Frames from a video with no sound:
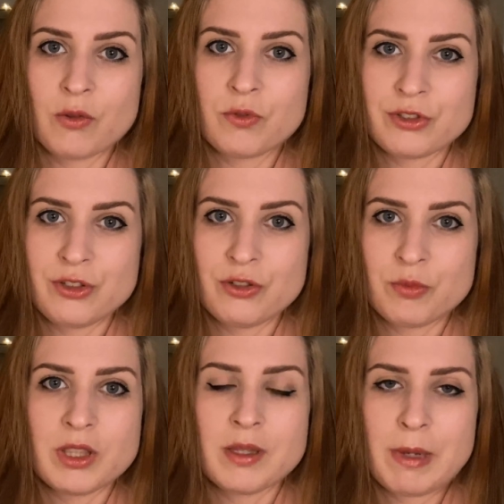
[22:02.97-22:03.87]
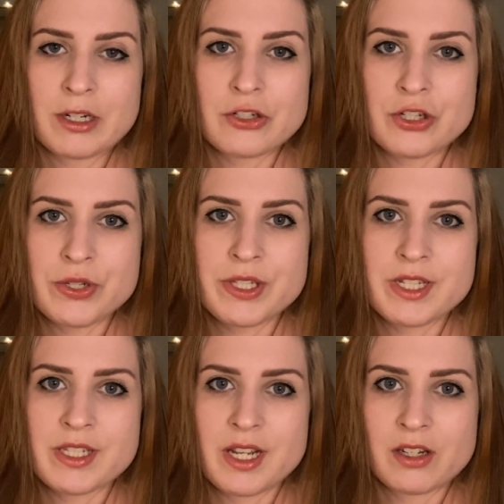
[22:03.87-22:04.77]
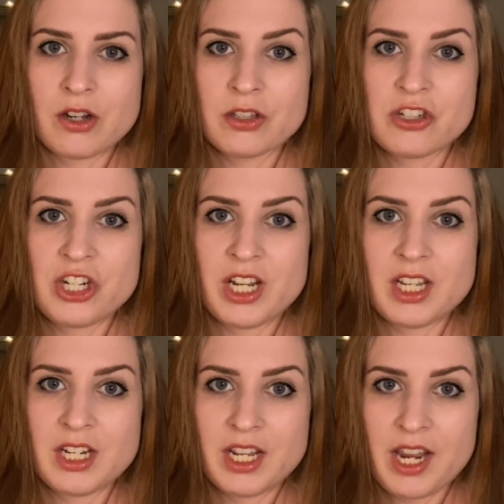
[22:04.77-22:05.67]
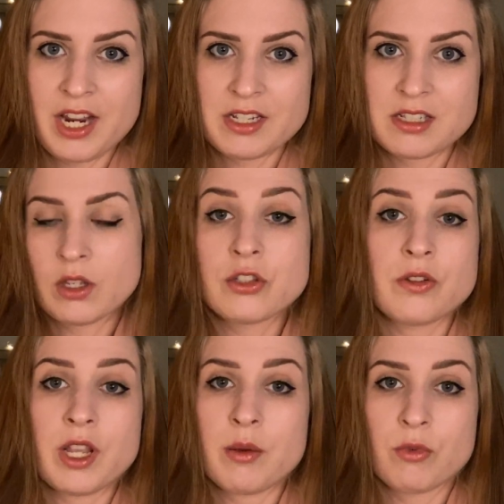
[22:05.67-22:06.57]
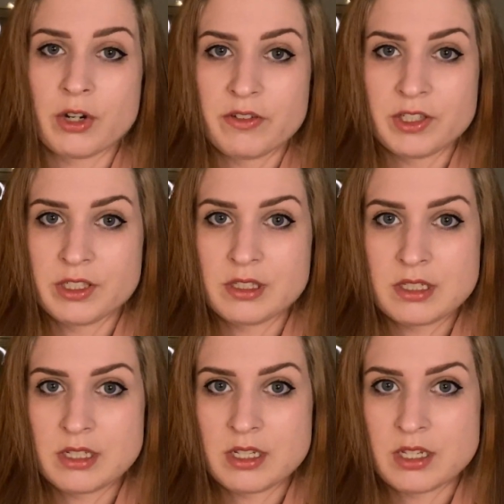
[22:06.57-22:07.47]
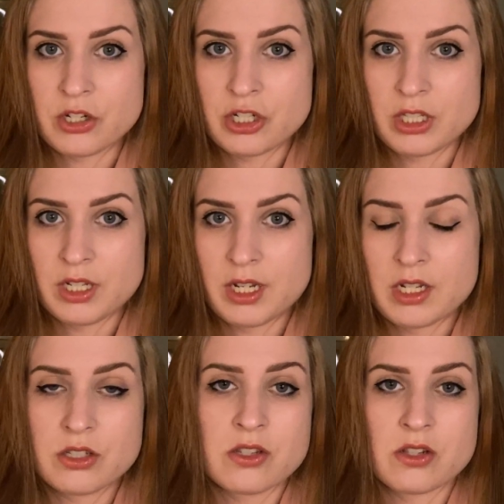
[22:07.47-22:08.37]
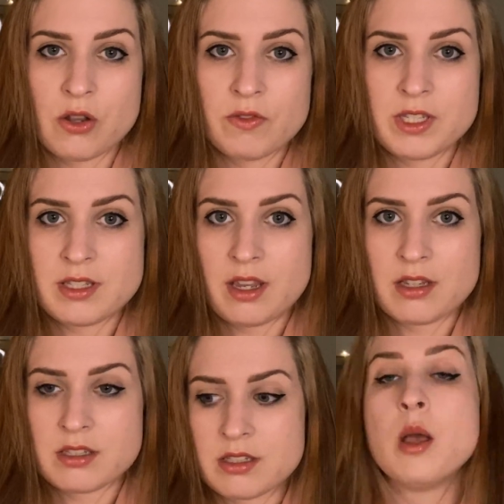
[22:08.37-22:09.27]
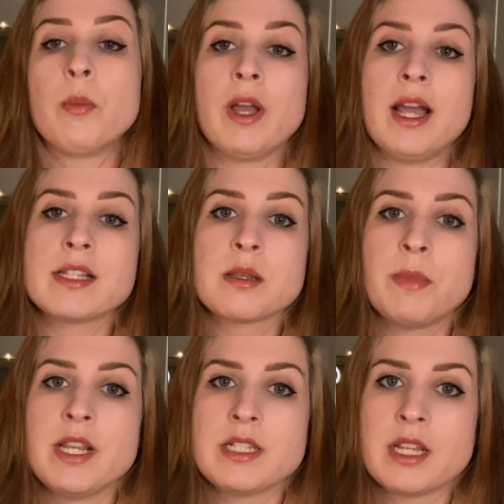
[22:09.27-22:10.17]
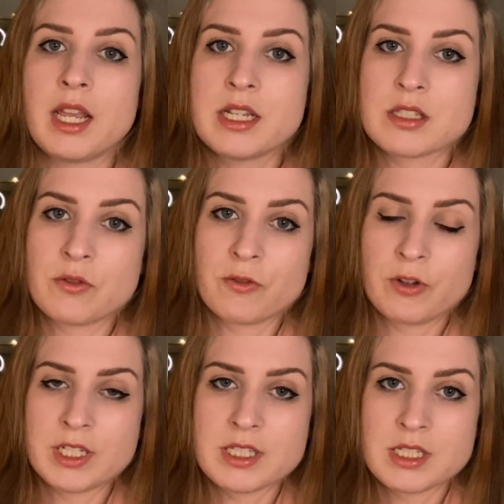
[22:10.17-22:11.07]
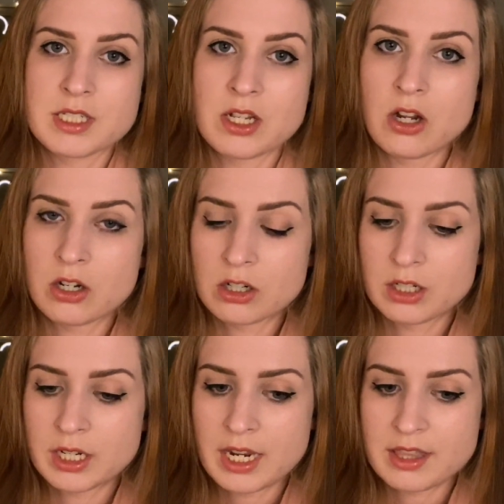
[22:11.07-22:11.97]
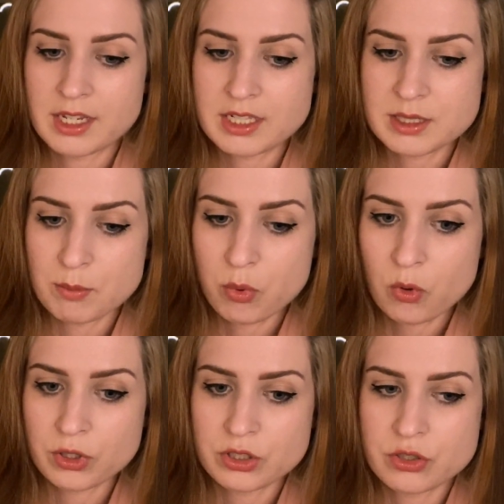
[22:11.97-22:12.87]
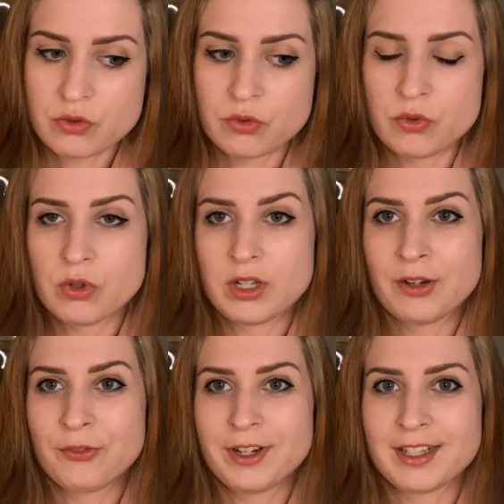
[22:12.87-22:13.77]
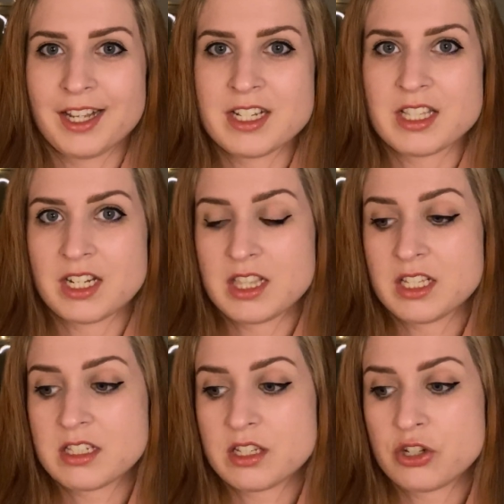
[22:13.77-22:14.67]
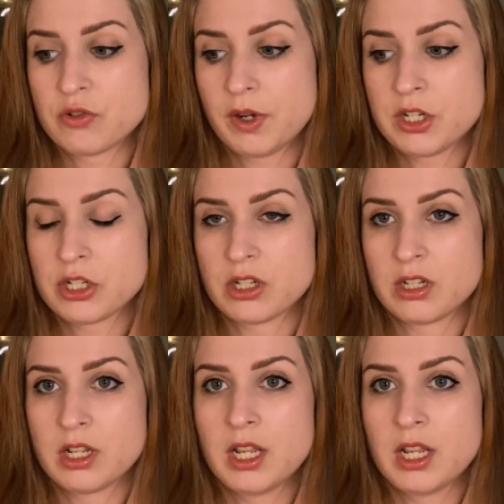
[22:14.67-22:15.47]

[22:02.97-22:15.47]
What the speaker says: was new, but they managed to use this technology in a case to get more evidence, essentially, and to solve this case. But as amazing as the forensics are, I think it's important to realize that in this situation,